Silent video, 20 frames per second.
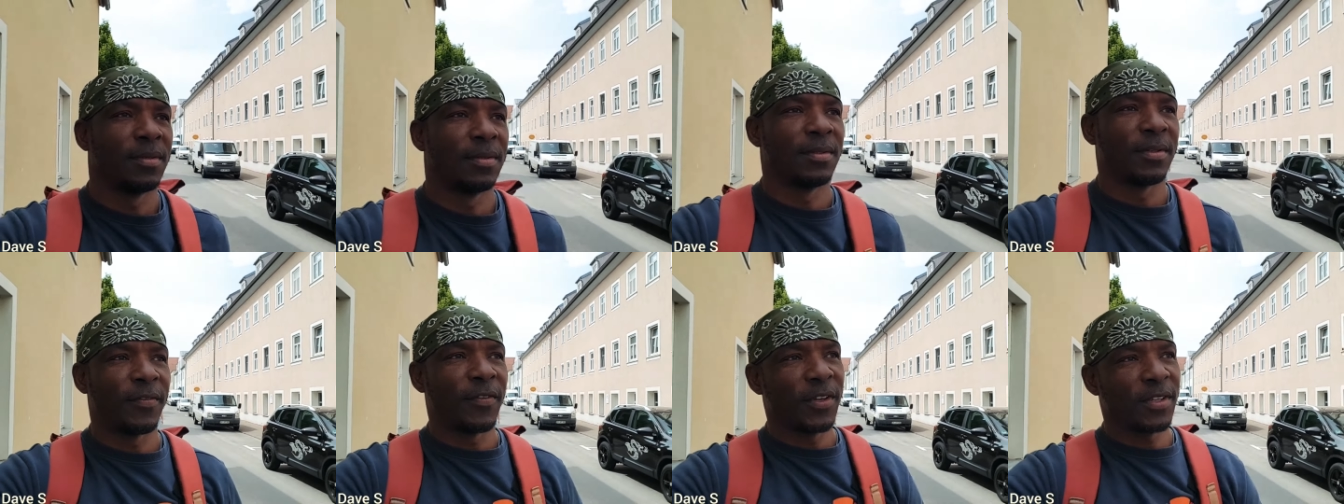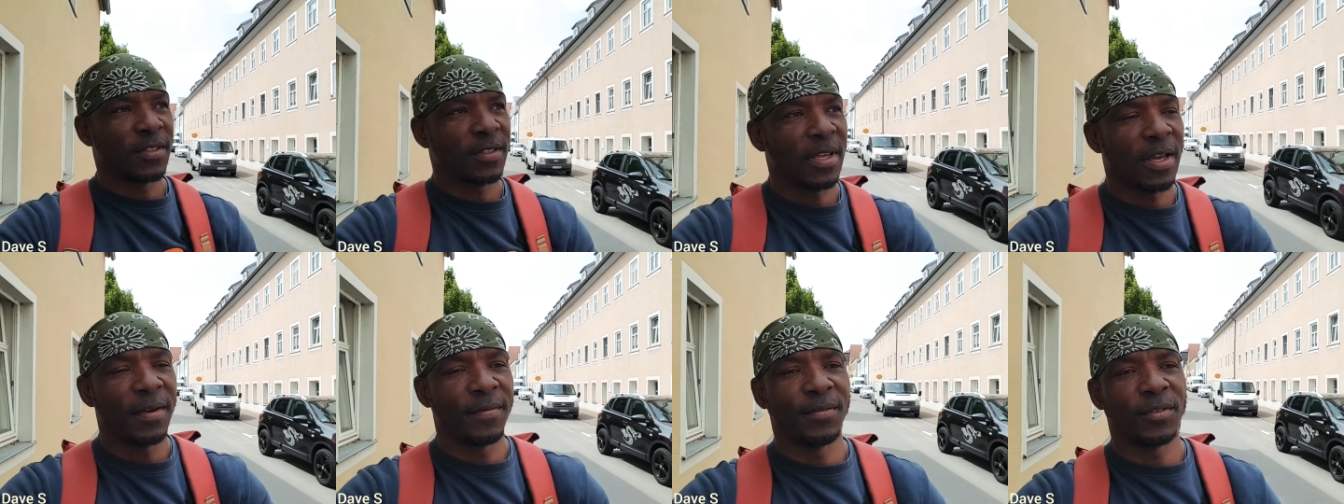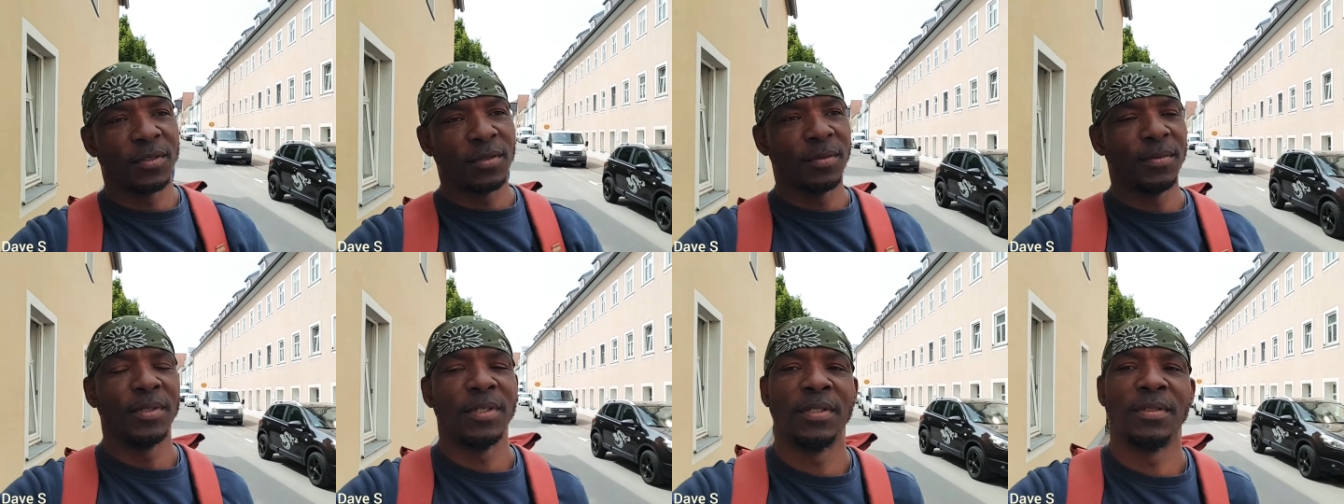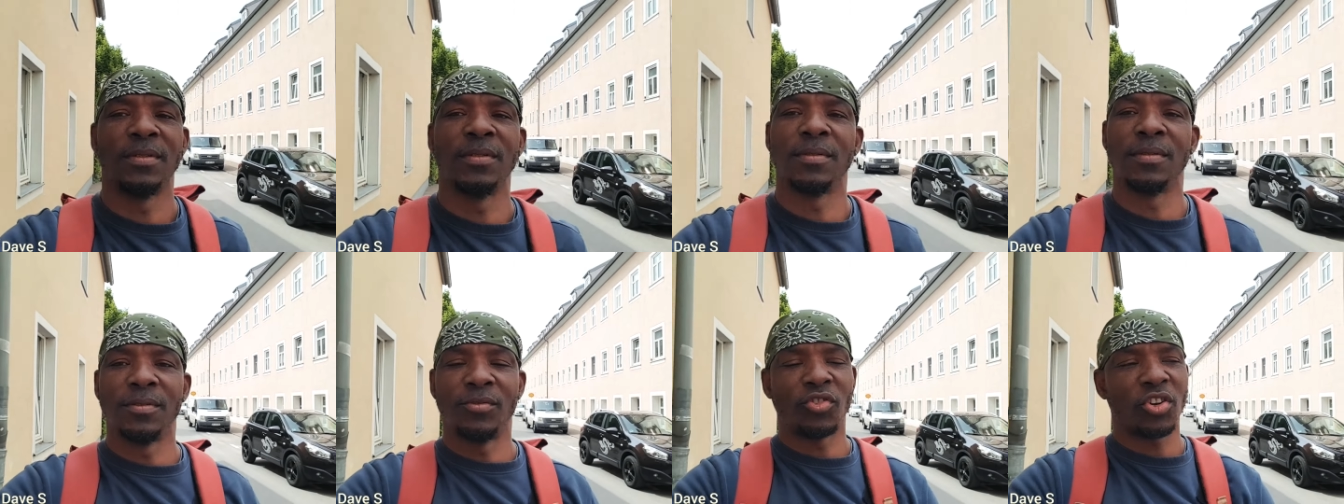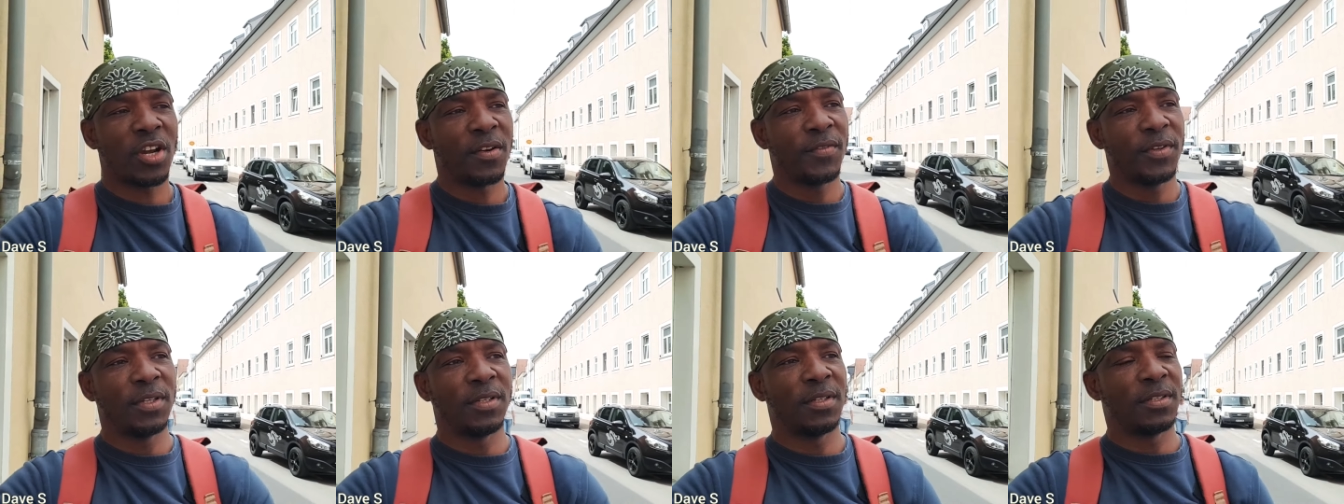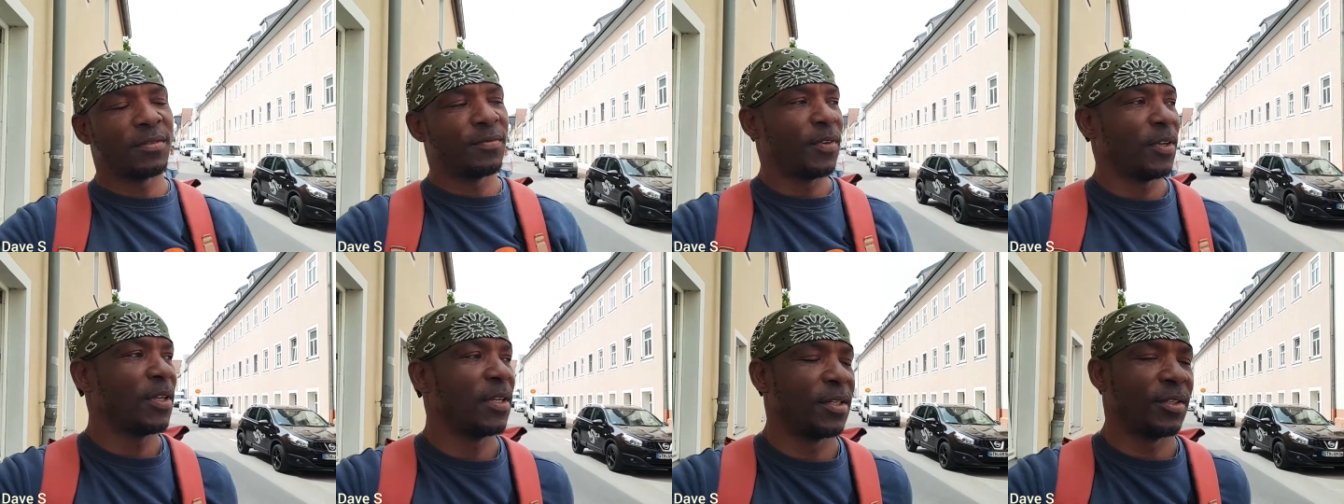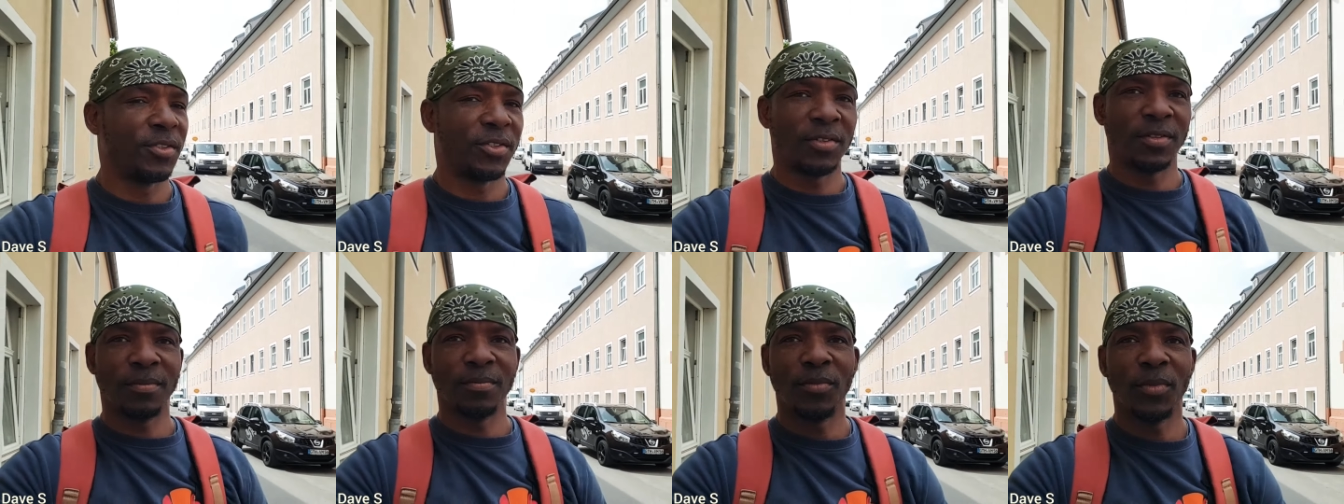The first car I've seen it driving in this village.